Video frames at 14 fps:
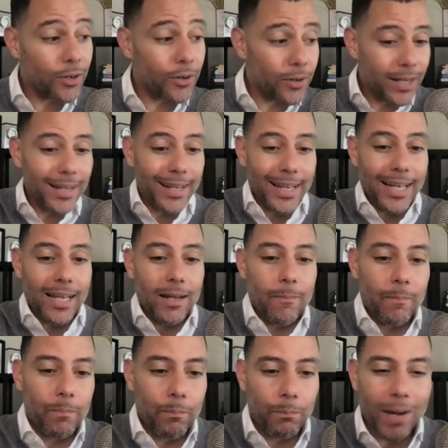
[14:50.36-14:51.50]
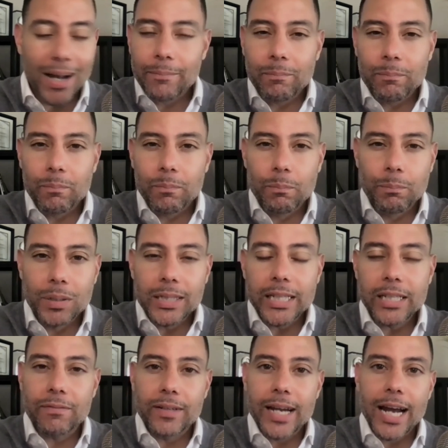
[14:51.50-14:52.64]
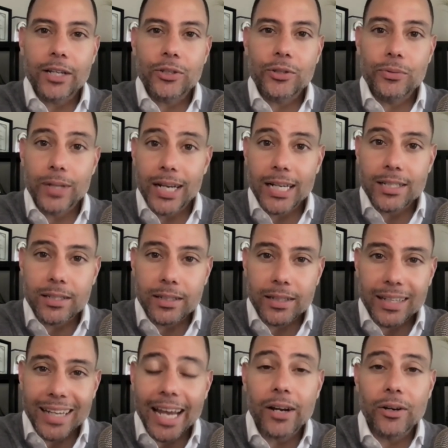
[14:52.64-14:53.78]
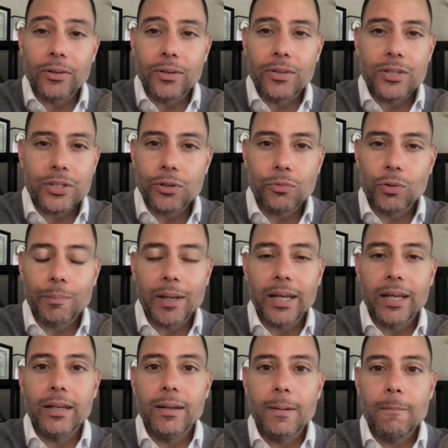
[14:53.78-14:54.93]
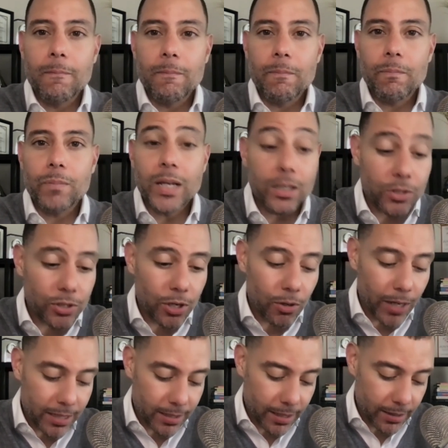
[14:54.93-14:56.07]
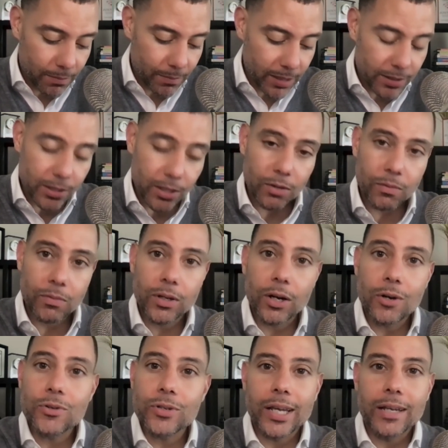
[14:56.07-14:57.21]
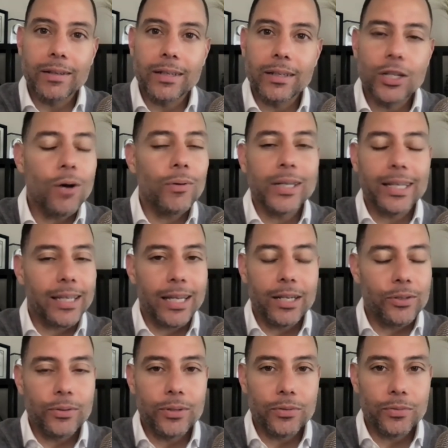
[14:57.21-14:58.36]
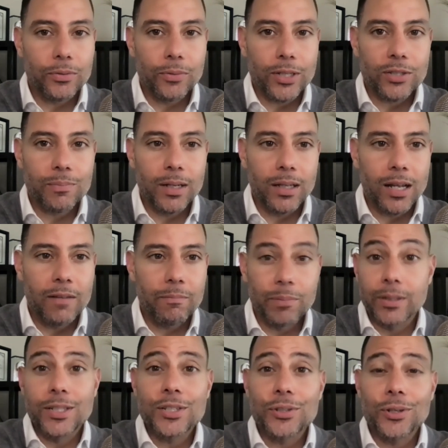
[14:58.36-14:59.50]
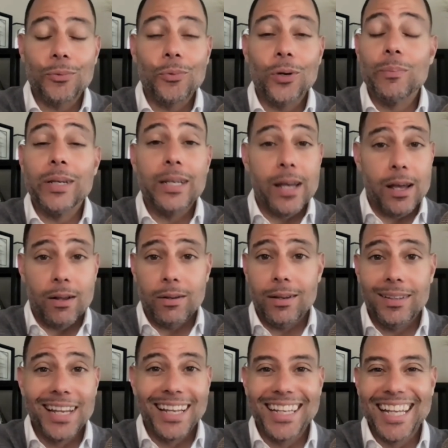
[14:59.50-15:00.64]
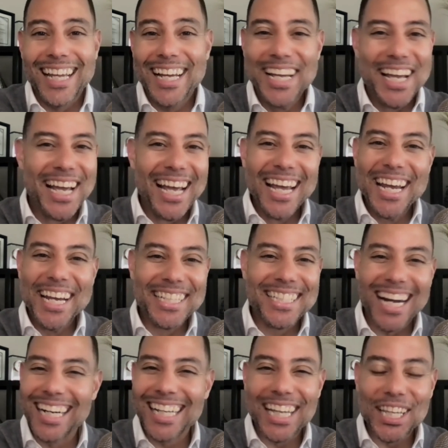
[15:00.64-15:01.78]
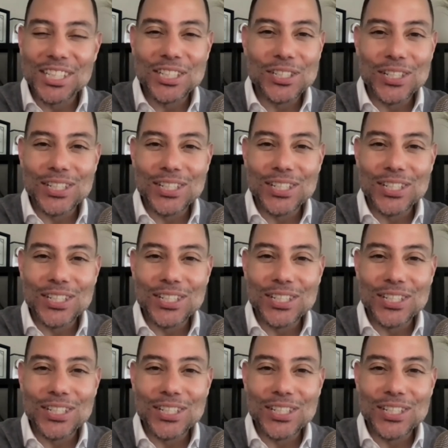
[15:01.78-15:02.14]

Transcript: So my belief and attitude that I cared still remained. And so I said to myself, okay, knowing I can't do this for the rest of my life because it's going to wear me down inside, and